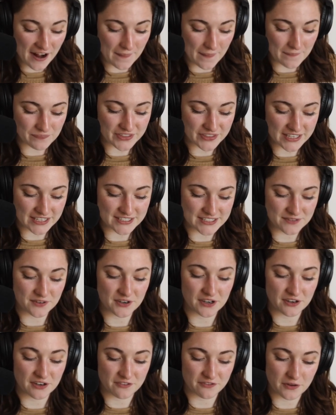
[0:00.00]
things that we're going
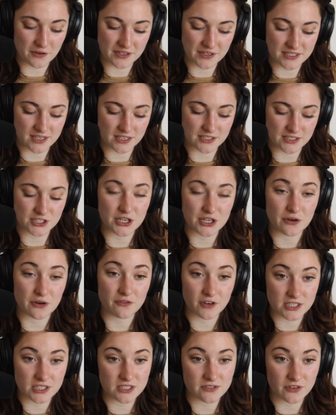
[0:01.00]
to focus on. So
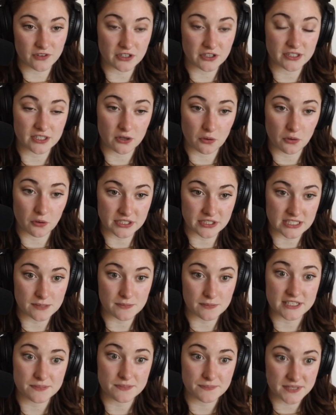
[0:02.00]
first of all, the goal needs to be
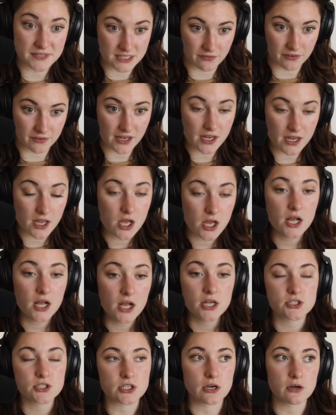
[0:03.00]
specific.
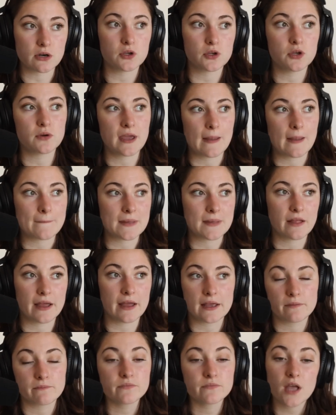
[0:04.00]
So you can't be like,
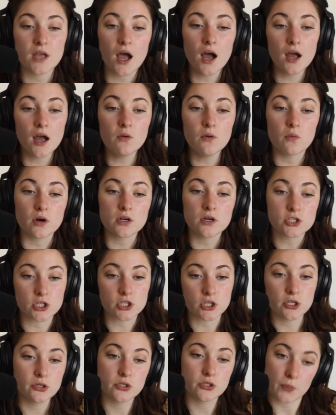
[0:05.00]
I want to
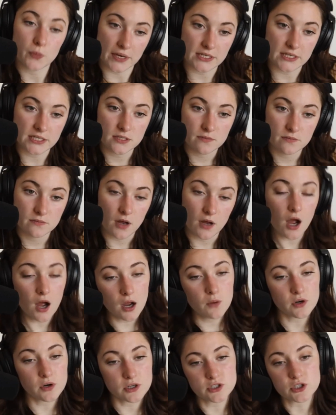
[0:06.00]
lose weight. I
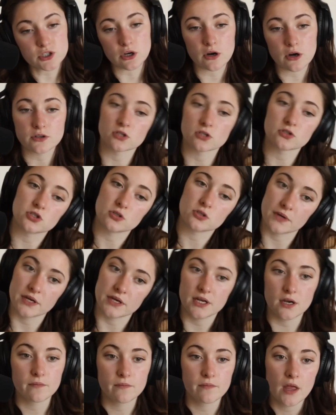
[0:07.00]
want to grow on social media.
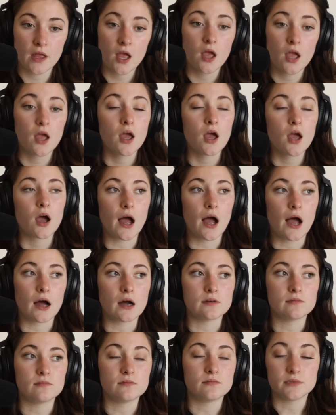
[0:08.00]

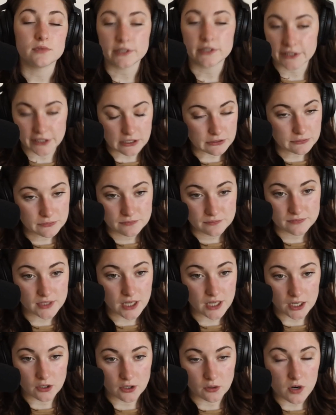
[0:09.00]
No,
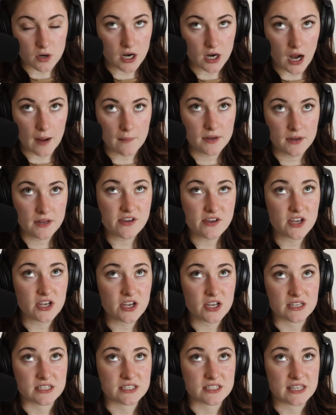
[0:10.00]
not going to work. I'm even going
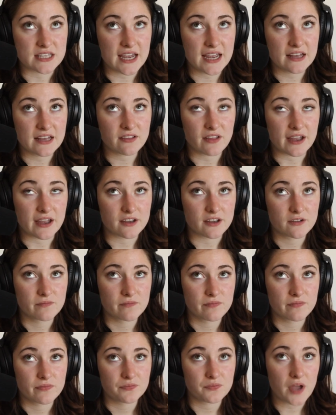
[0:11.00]
to say like,
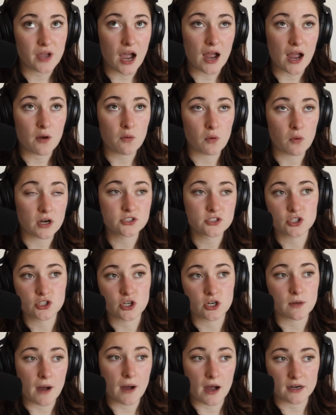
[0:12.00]
I want to start
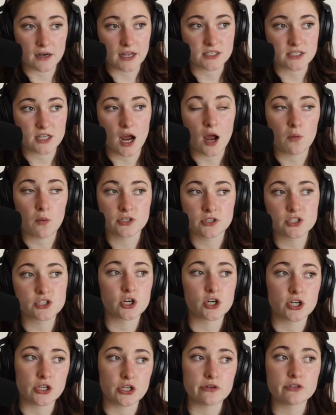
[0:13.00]
a podcast. I want to
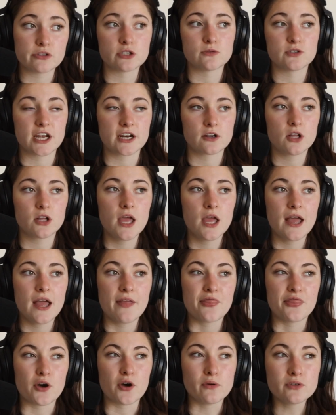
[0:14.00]
start a YouTube channel.
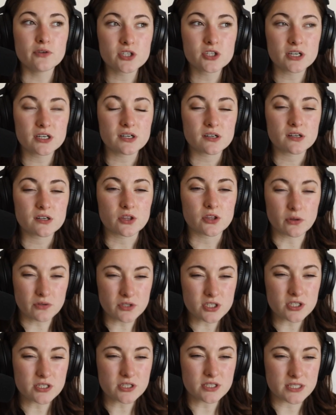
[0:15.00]
Those
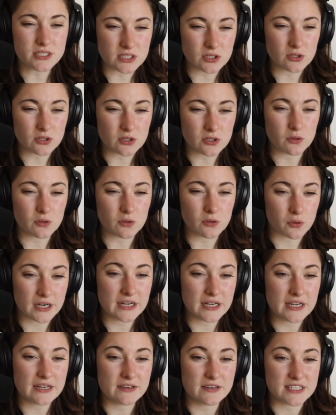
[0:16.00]
are still
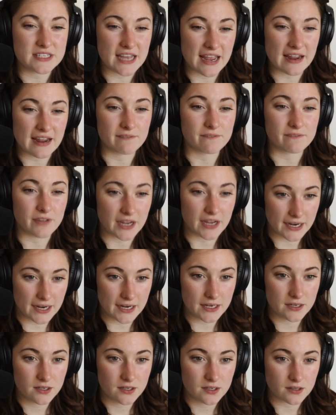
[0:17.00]
pretty dang vague.
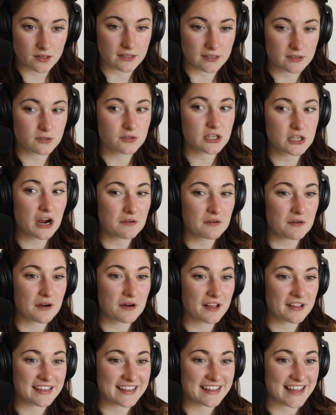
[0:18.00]
Like those aren't
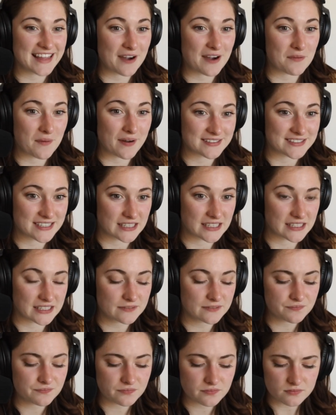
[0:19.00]
really that well done.
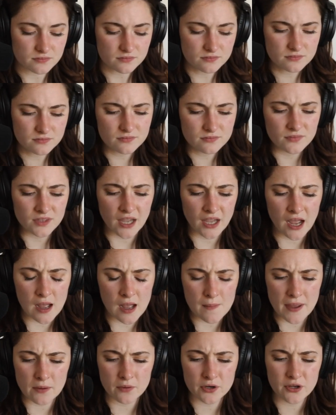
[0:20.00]

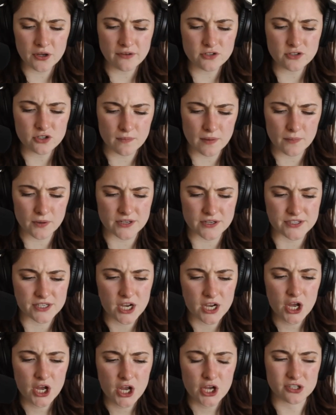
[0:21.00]
And what you have to remember is
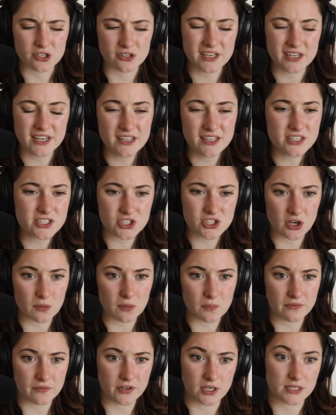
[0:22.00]
you're looking at the scope
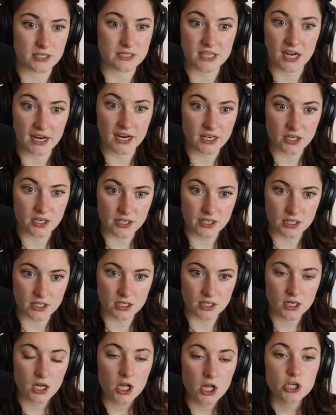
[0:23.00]
of your entire year.
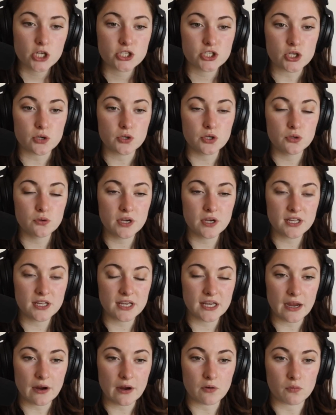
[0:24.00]
So you can
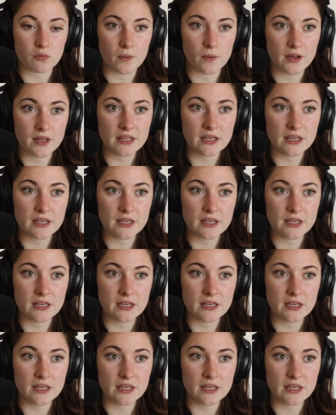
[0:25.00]
get really,